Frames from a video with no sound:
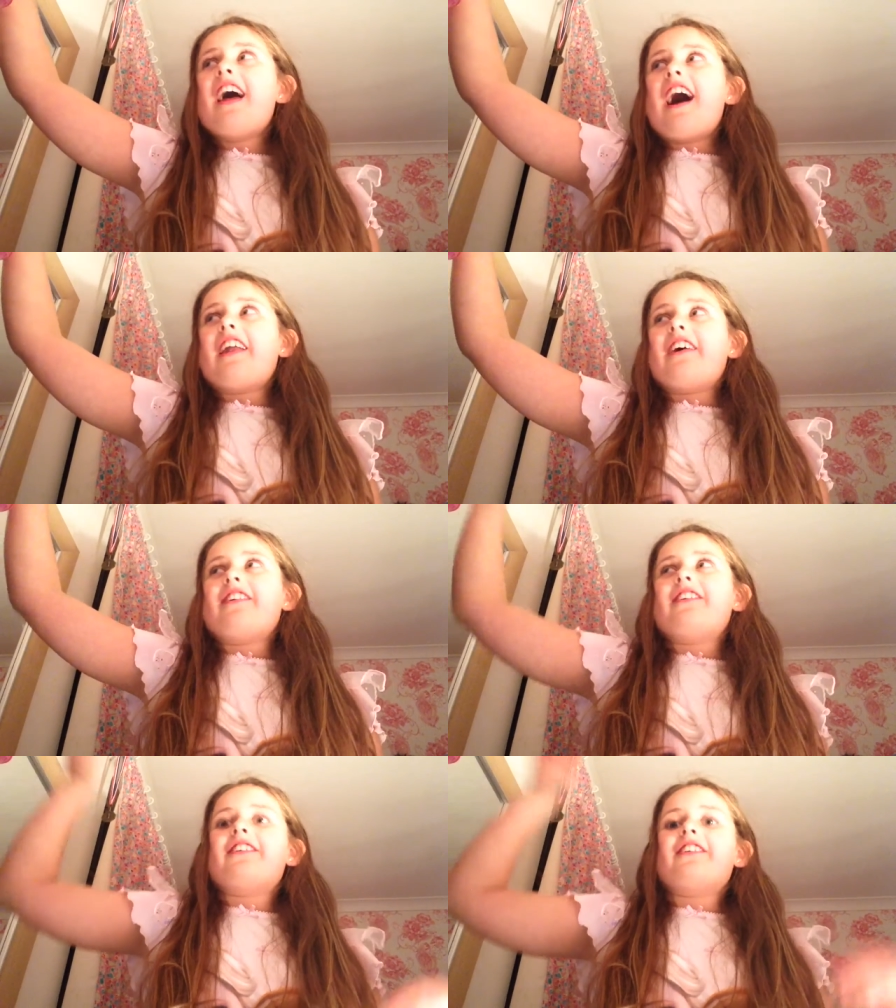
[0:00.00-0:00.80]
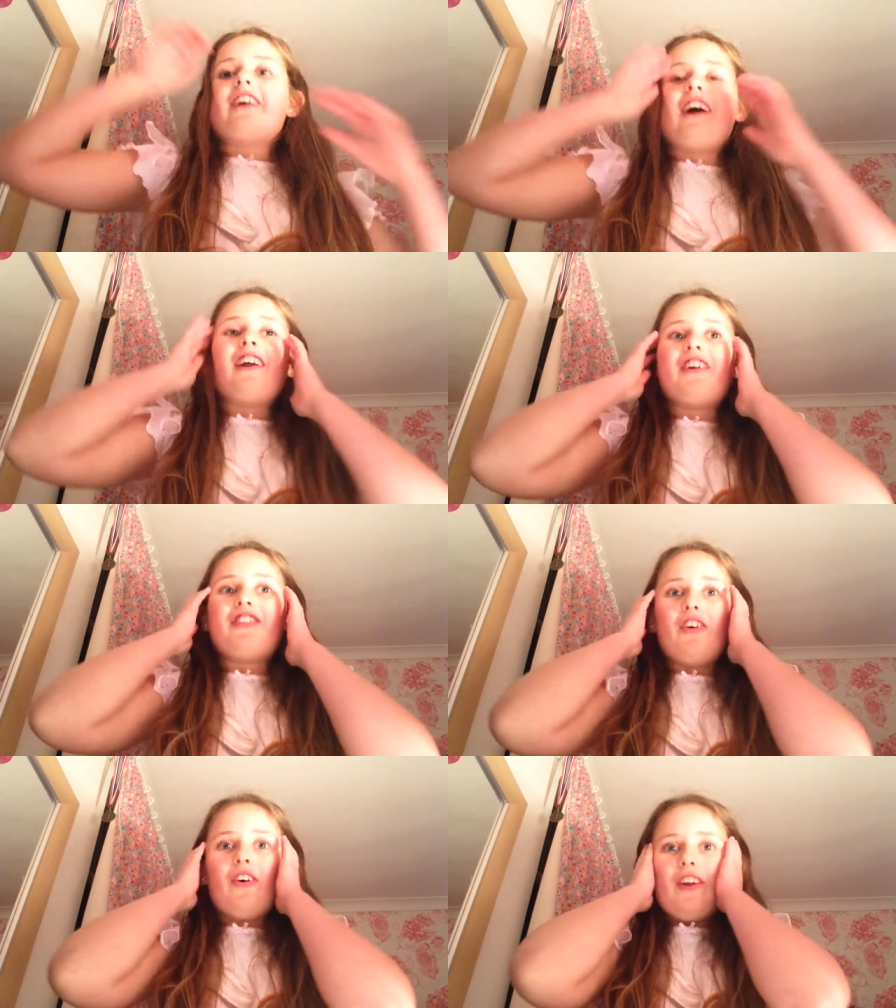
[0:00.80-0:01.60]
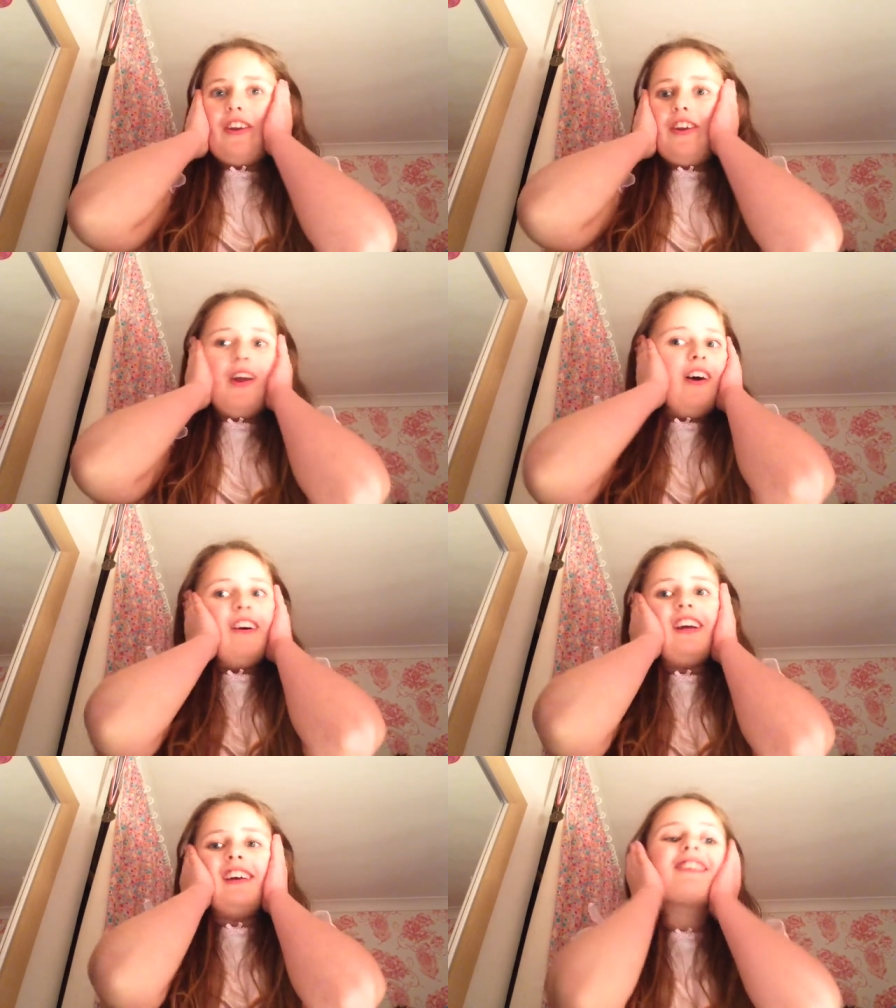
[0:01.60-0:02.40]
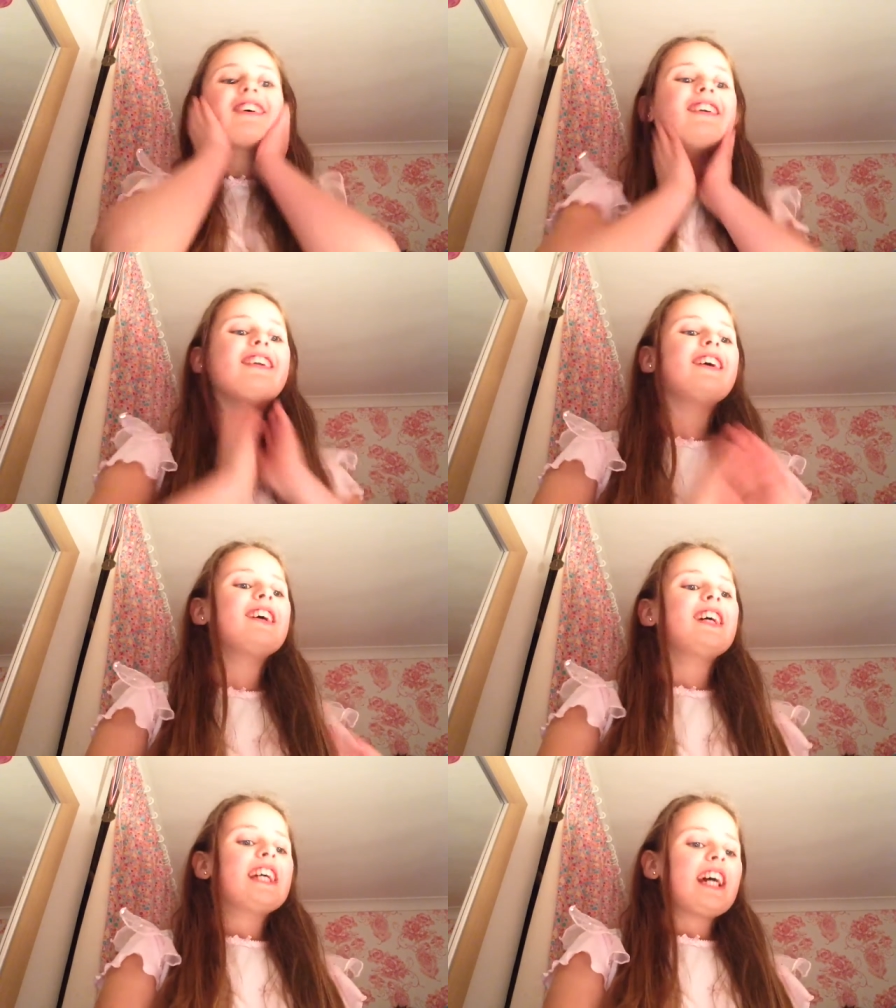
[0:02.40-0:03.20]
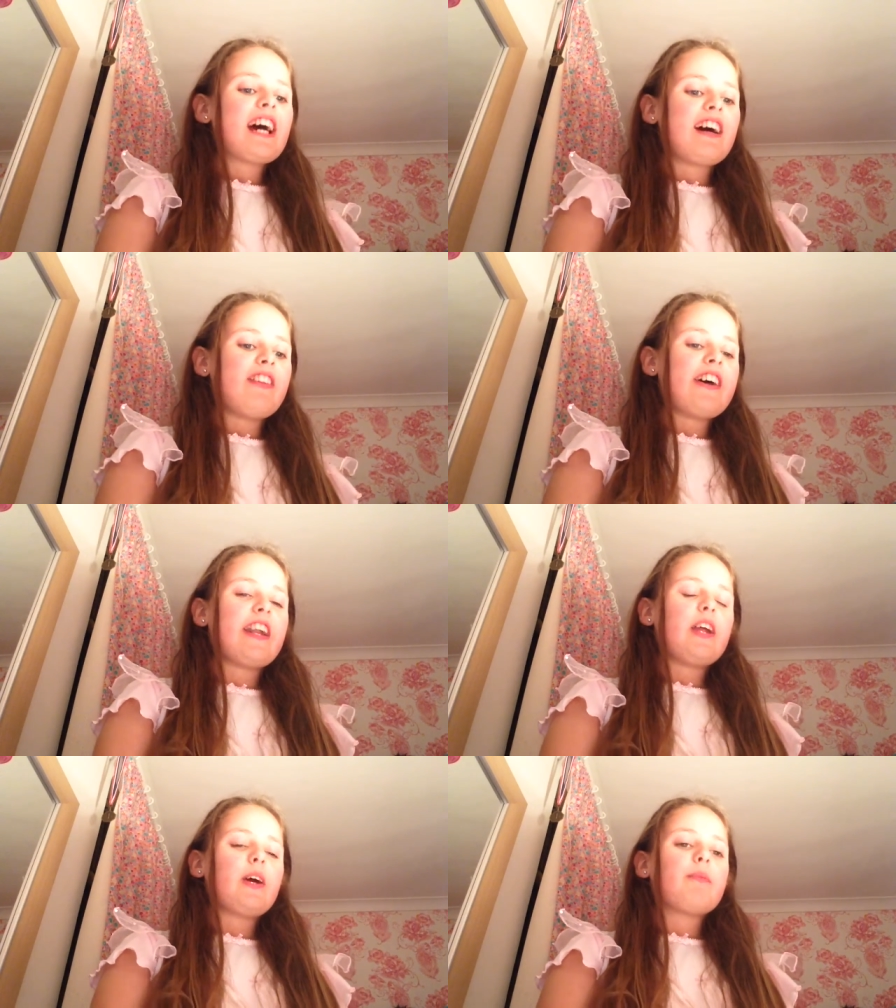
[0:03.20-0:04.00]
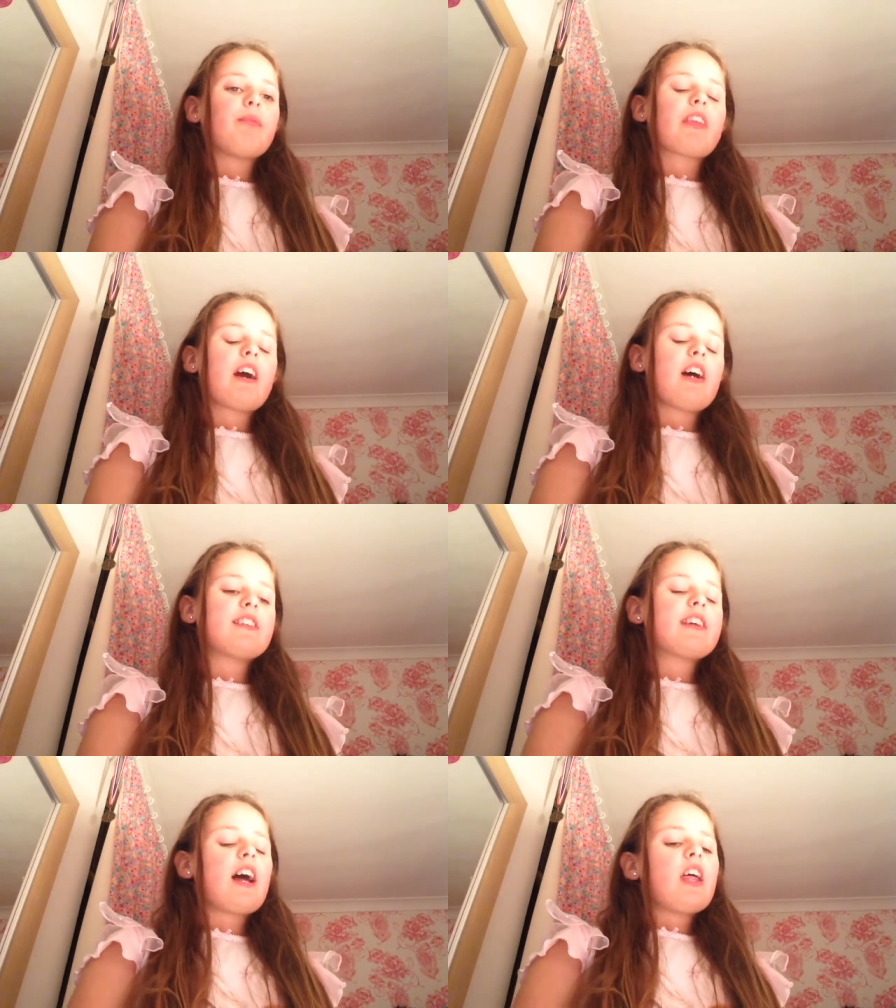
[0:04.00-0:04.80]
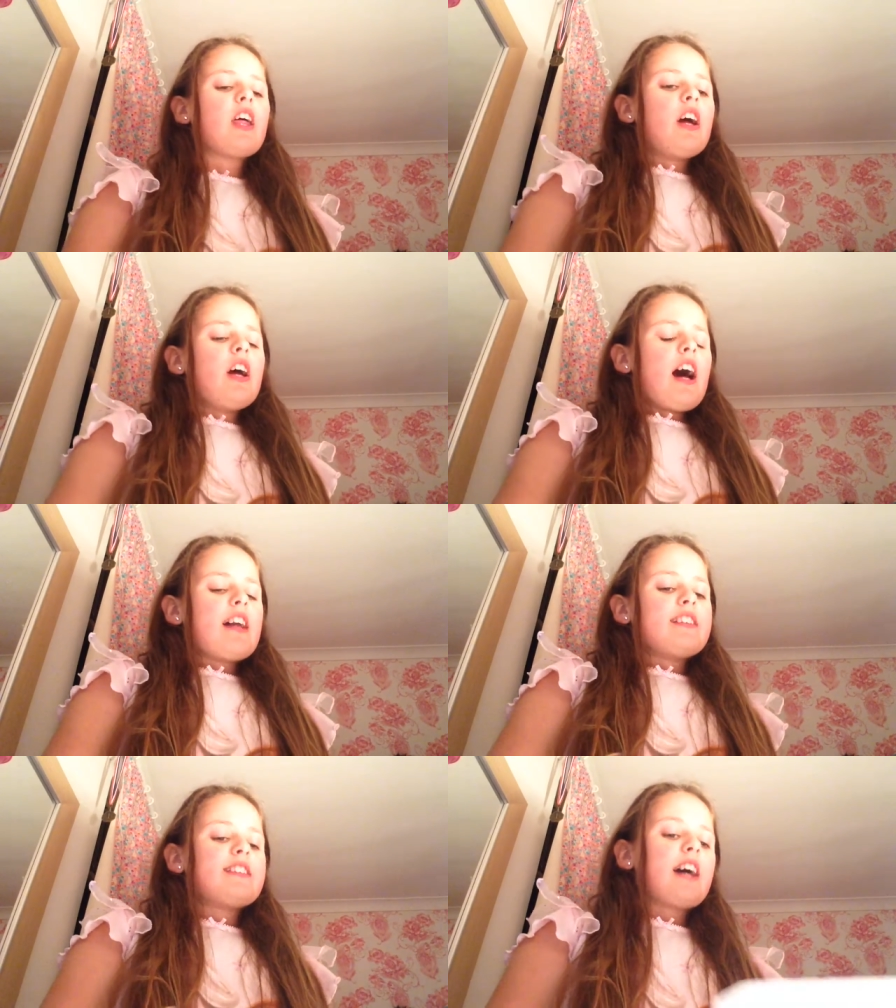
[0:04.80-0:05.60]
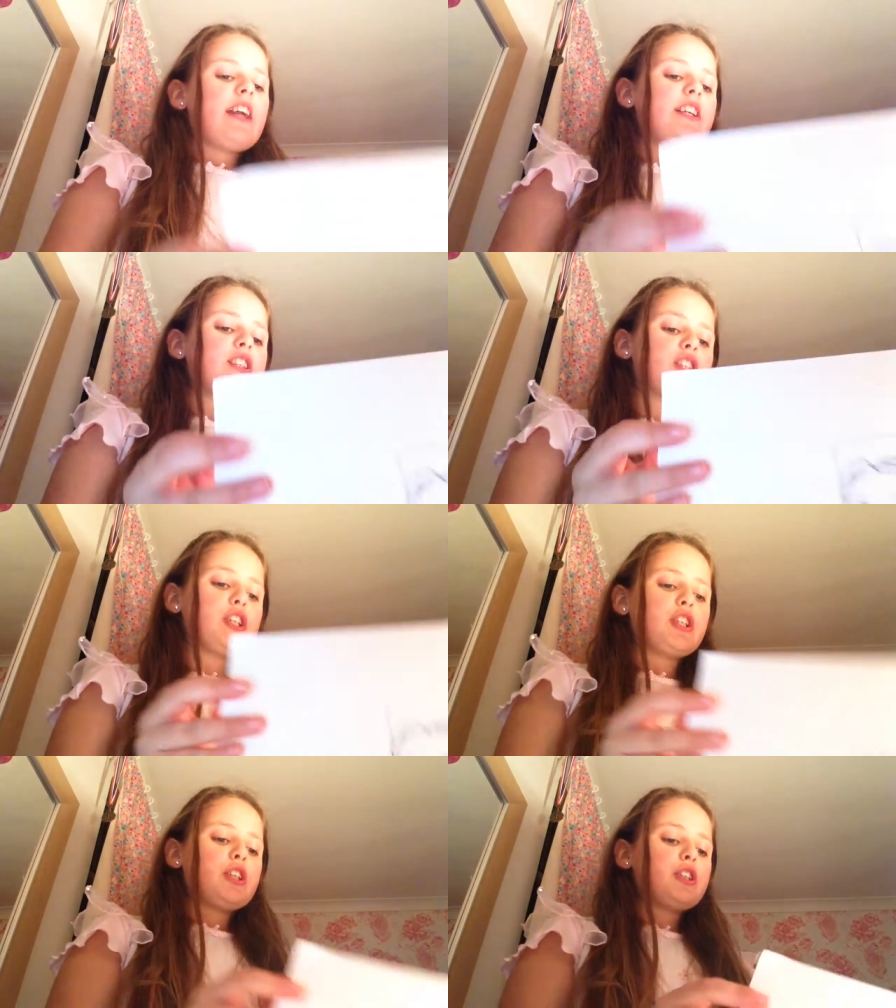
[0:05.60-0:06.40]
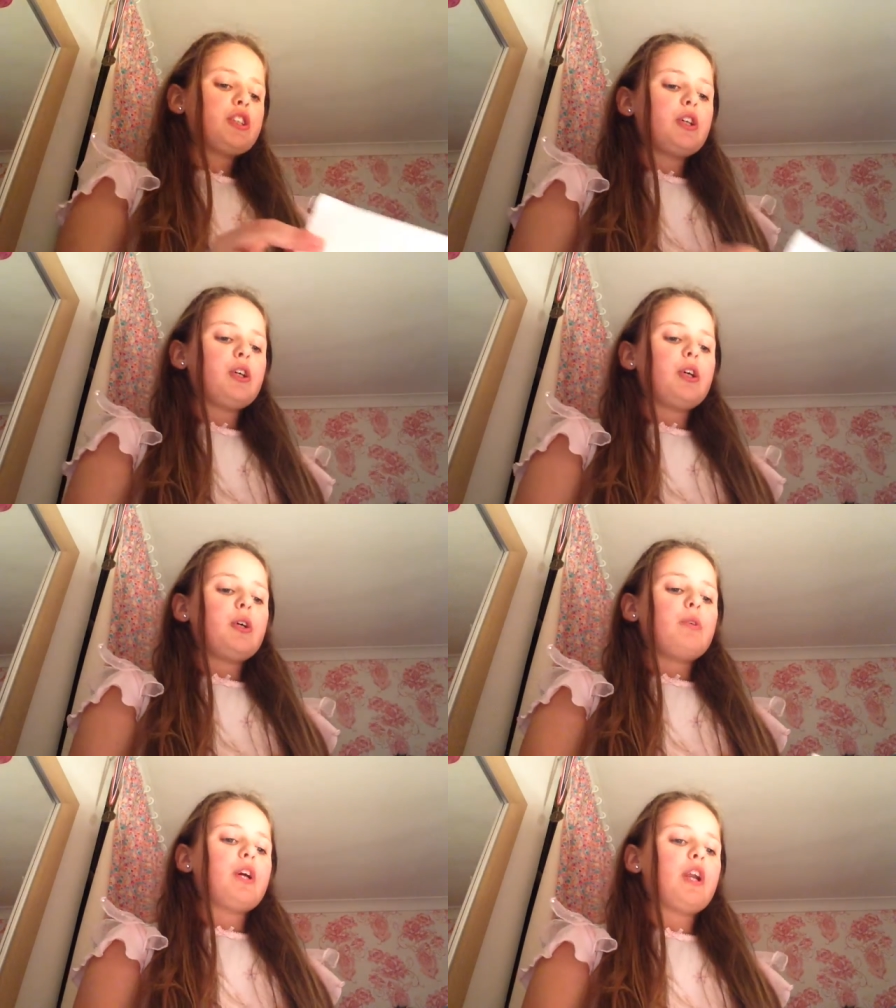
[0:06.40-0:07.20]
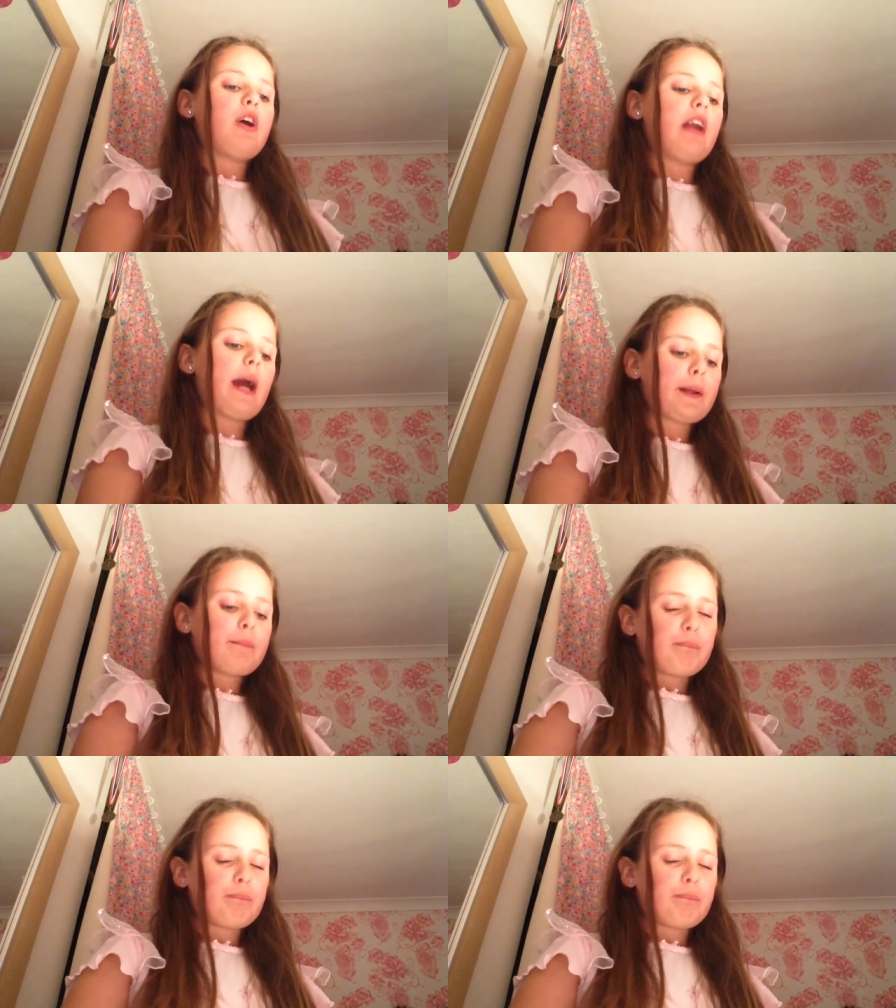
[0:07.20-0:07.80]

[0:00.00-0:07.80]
and I and I thought, "No, it isn't," and then I decided I decided to do, you know, like